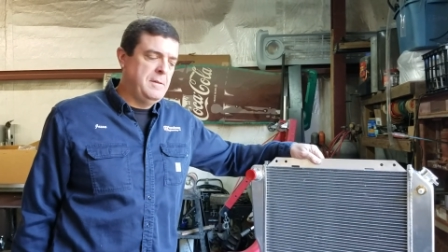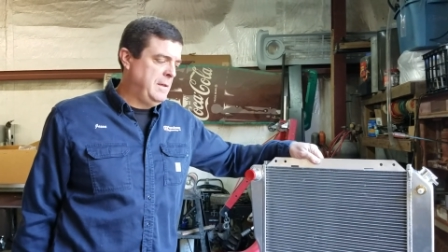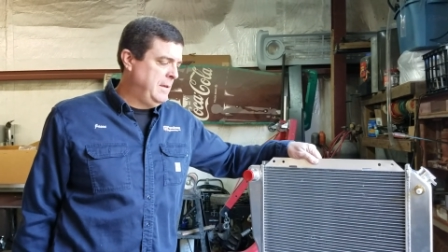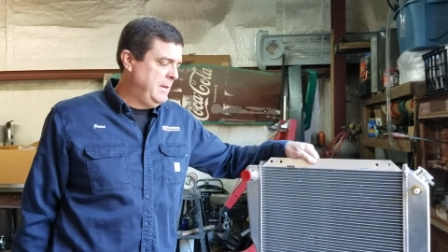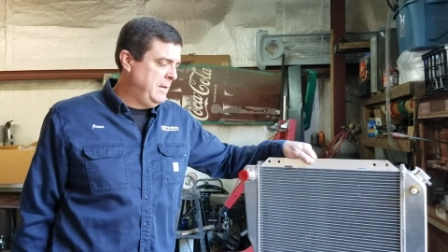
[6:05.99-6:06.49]

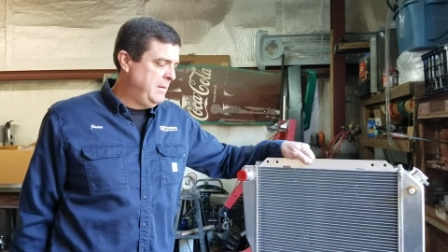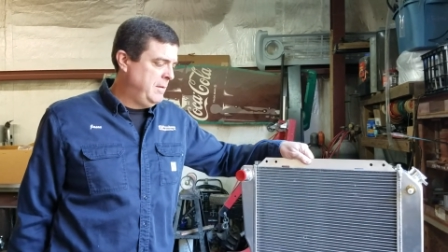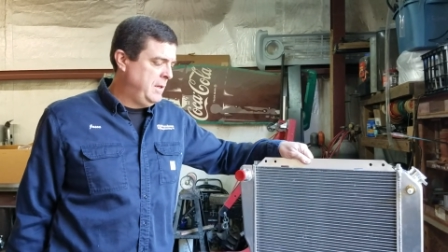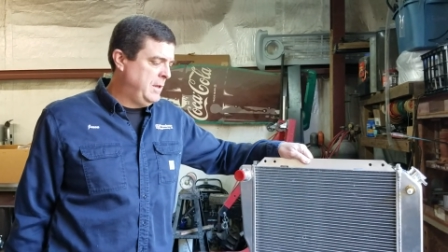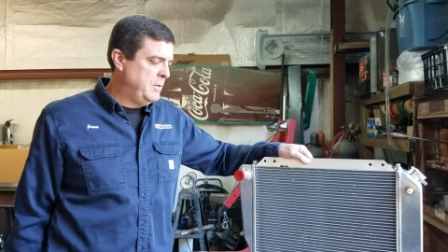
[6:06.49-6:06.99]
And,
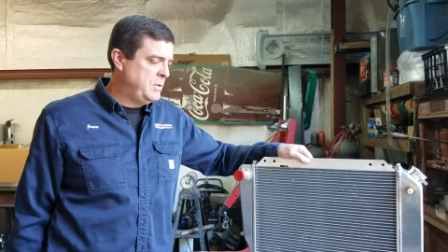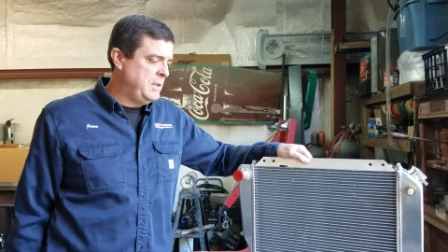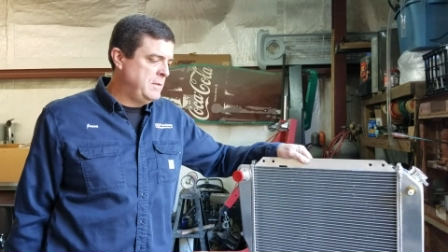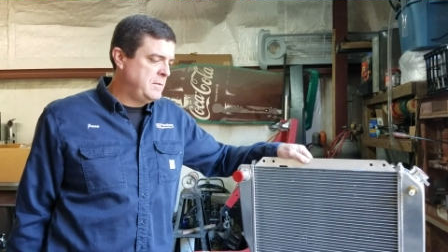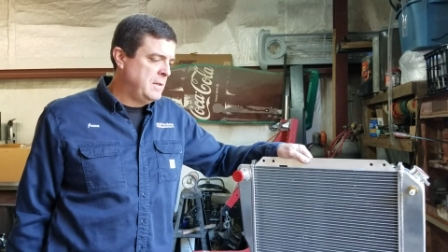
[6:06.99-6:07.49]
you know,
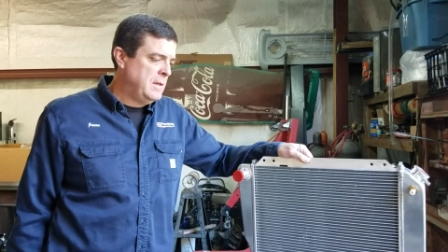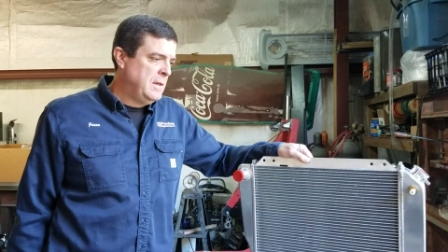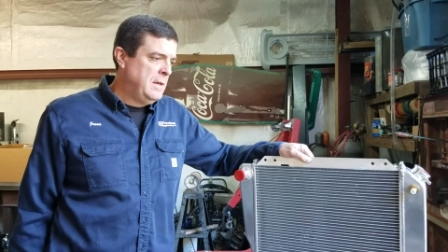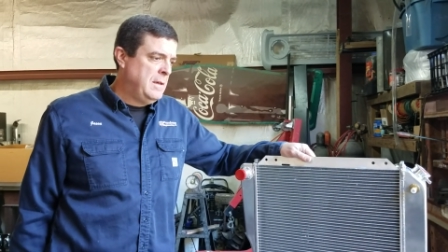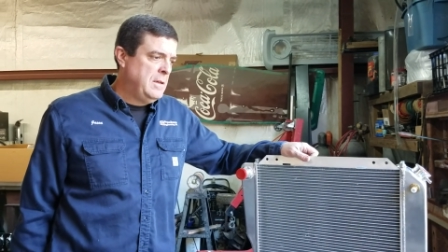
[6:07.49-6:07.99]
she's
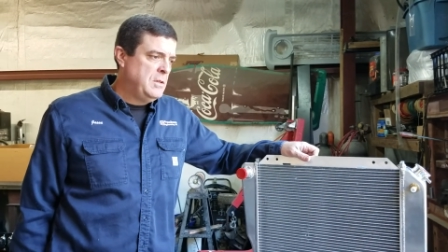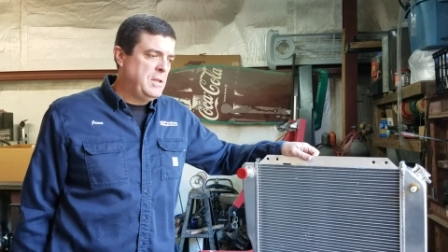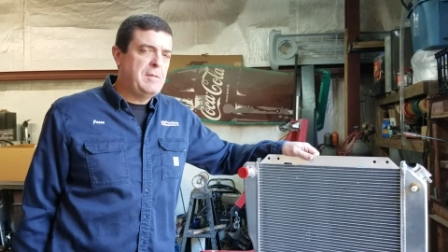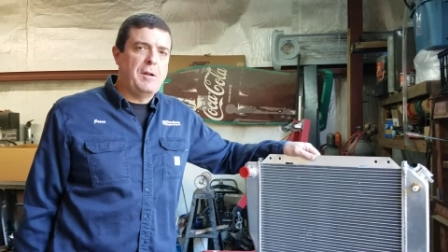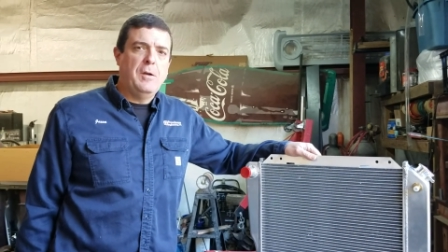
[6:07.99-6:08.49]

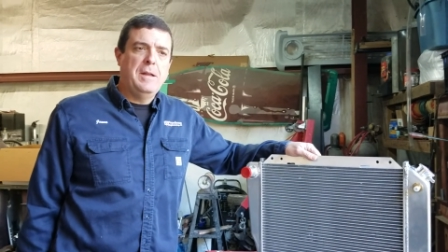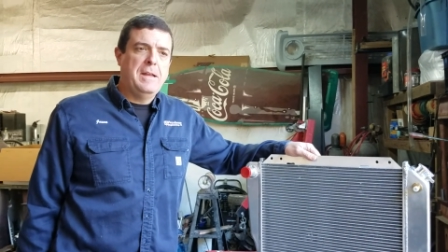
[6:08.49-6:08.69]
she's learning,